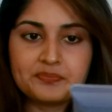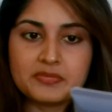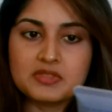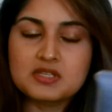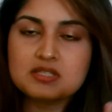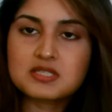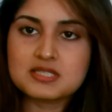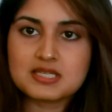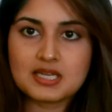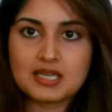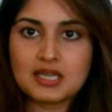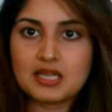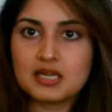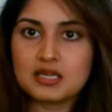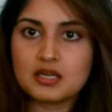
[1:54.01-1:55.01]
this is
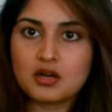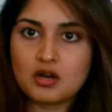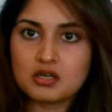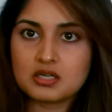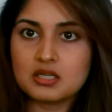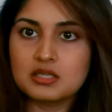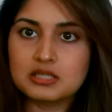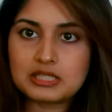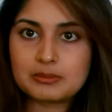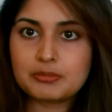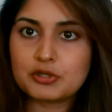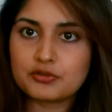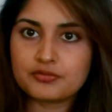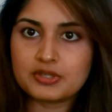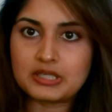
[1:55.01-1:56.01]
again got a little bit
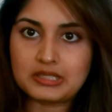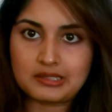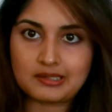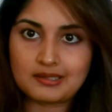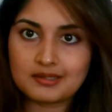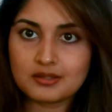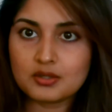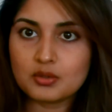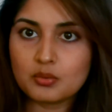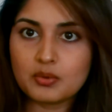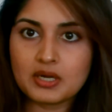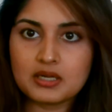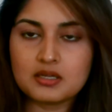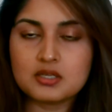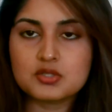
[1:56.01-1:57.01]
of a grit to
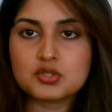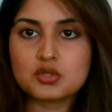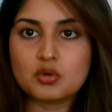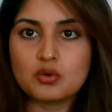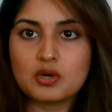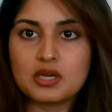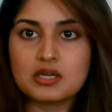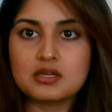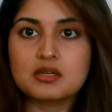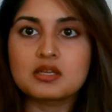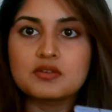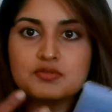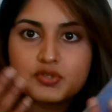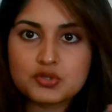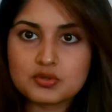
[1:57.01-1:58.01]
it so it
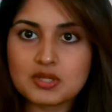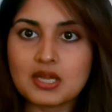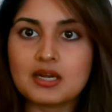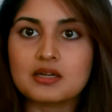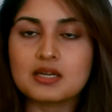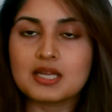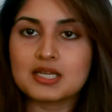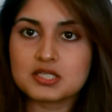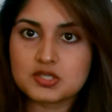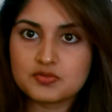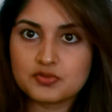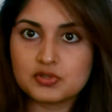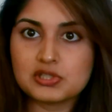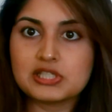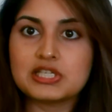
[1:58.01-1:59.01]
gives you that
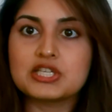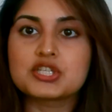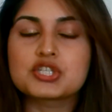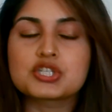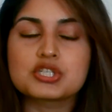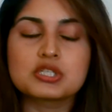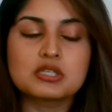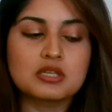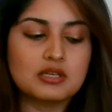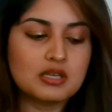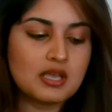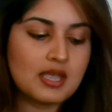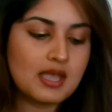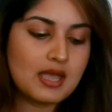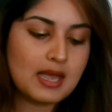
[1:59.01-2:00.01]
exfoliation
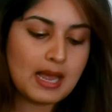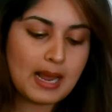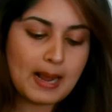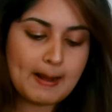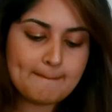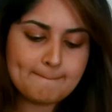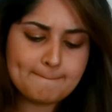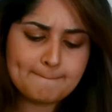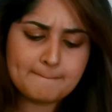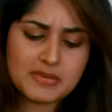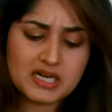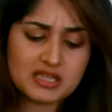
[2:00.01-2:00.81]
um, but